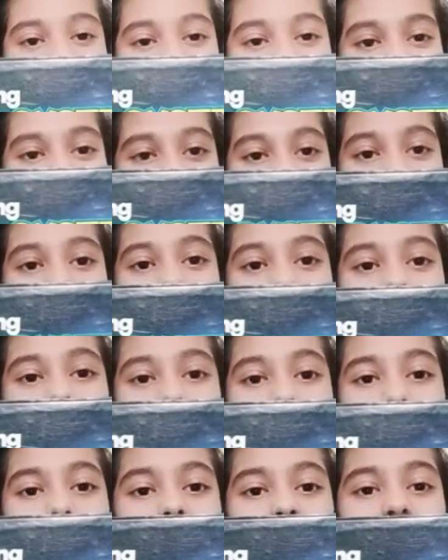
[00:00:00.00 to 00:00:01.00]
and at the
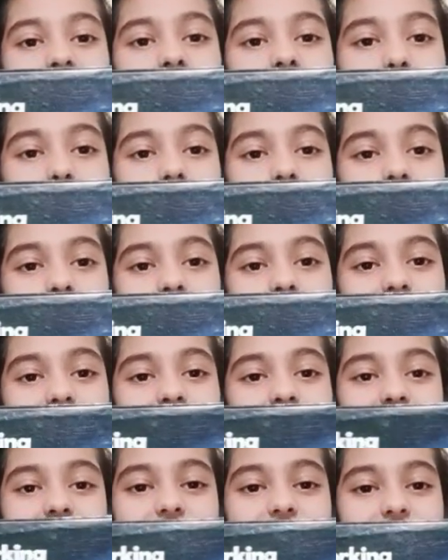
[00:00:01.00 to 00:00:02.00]
back of the box
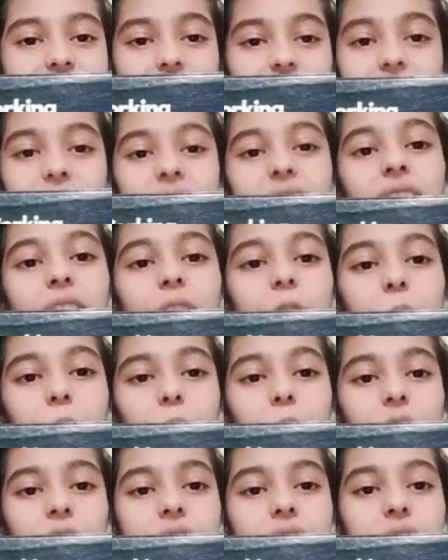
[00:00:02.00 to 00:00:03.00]
we can see
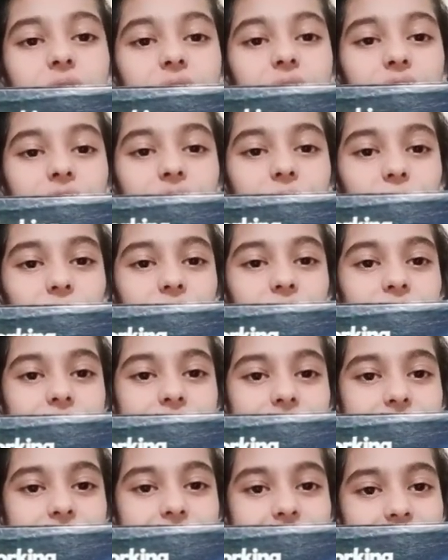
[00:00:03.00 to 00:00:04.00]
what we are going
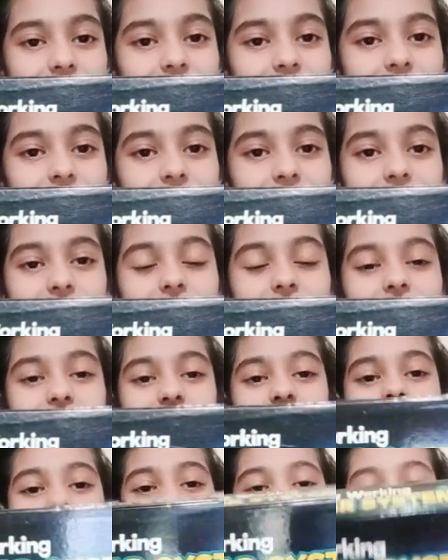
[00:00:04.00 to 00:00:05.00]
to get.
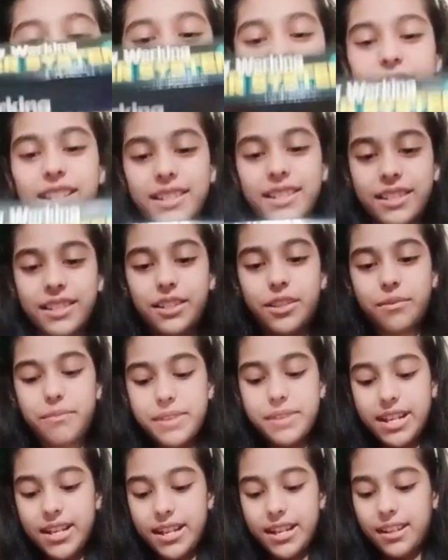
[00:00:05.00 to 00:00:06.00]
So now let's
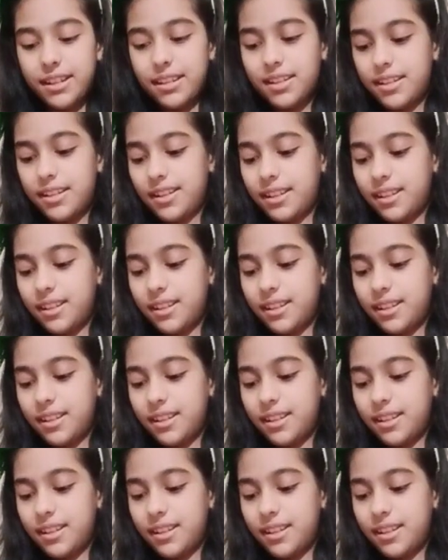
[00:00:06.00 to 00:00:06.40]
open it.